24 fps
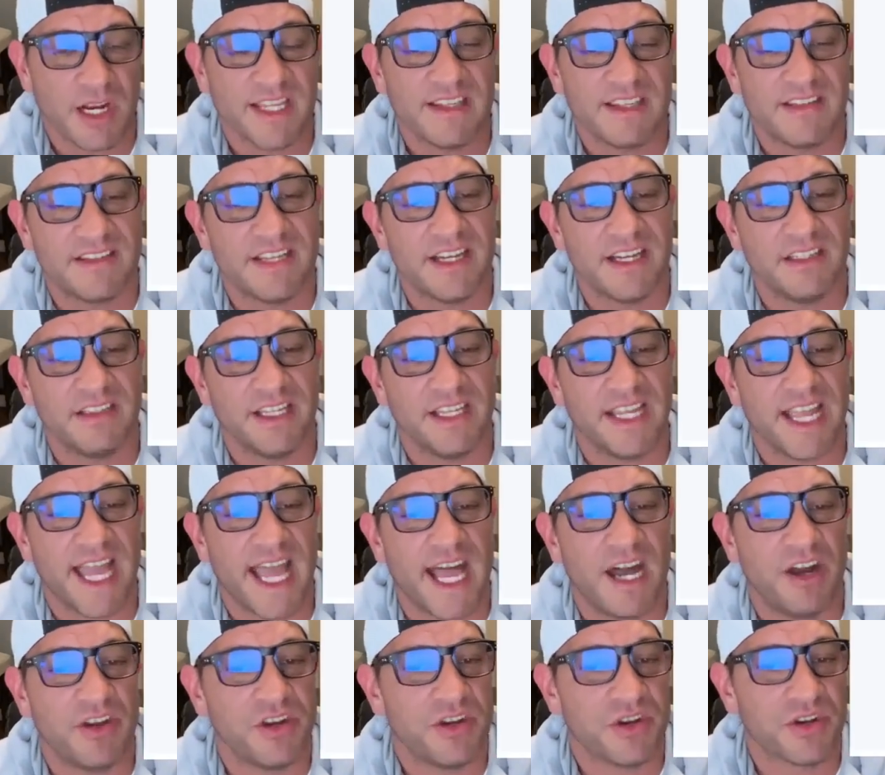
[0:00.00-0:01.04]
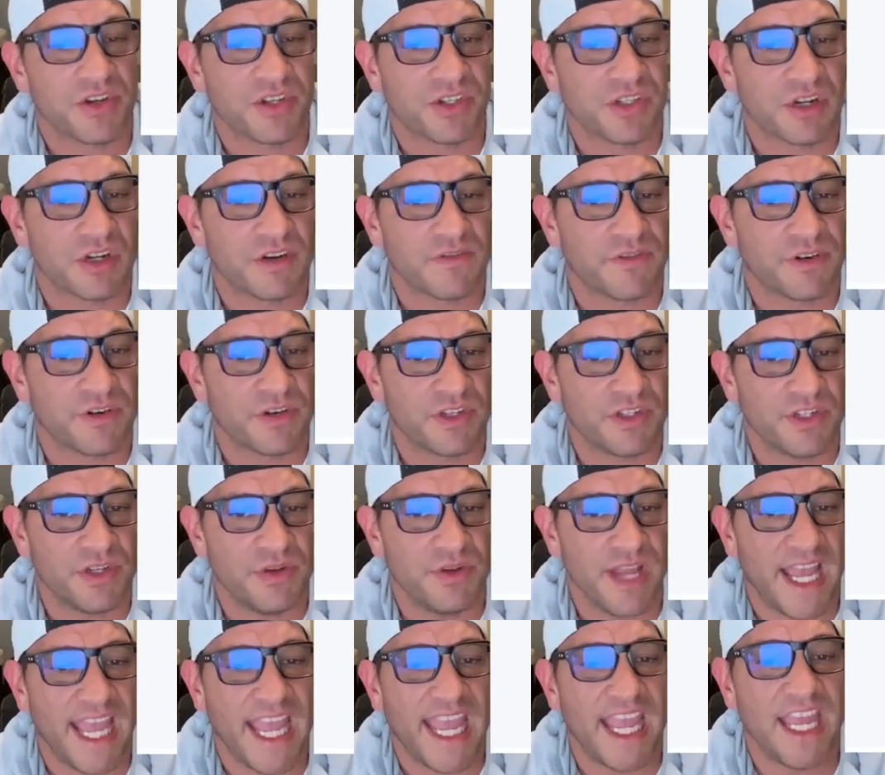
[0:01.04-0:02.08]
is telling how your server to
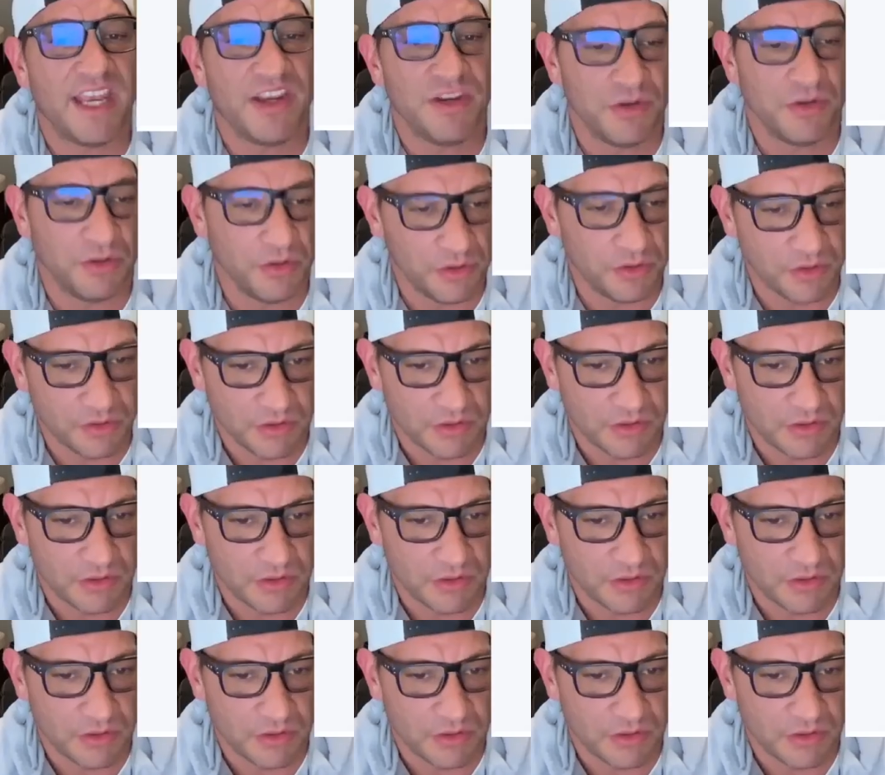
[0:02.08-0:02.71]
handle